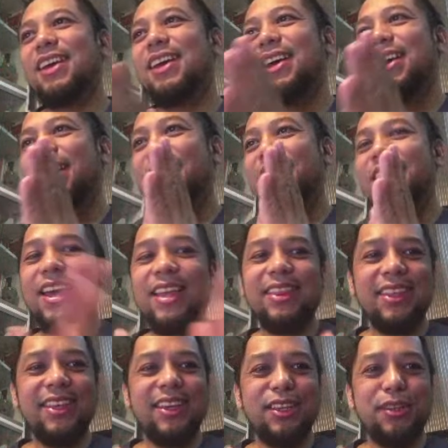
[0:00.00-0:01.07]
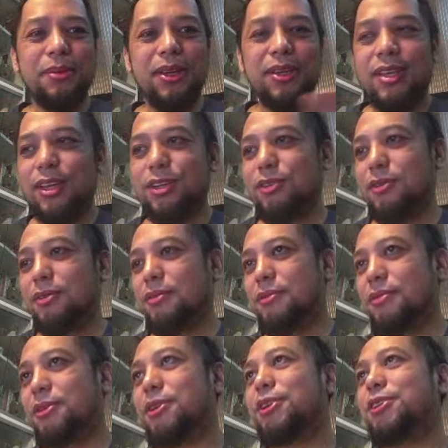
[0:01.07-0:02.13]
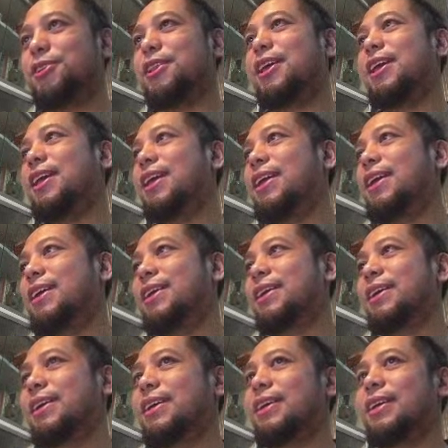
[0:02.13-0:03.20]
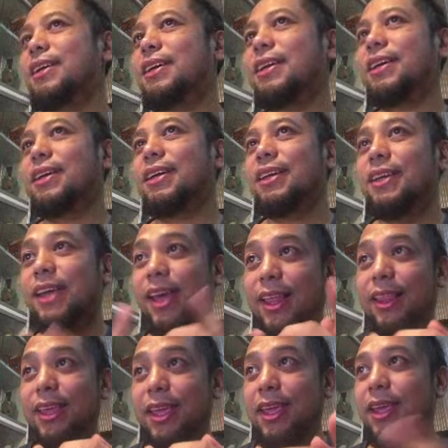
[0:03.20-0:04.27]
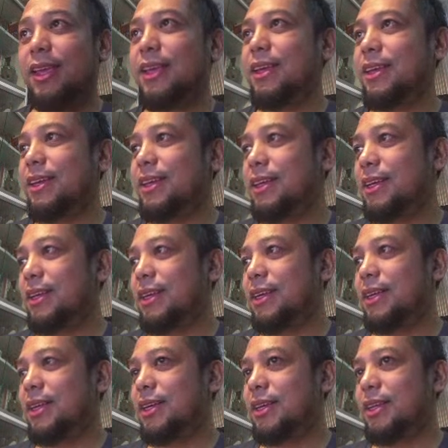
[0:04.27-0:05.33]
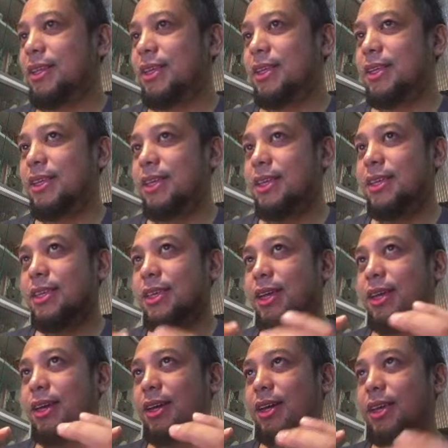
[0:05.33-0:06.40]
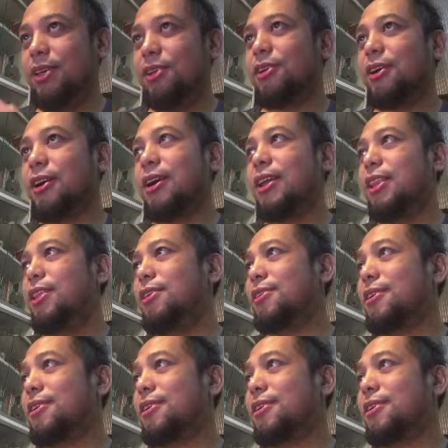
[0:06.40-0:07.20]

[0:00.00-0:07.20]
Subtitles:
That is my session for today. Ellie, this is you are in your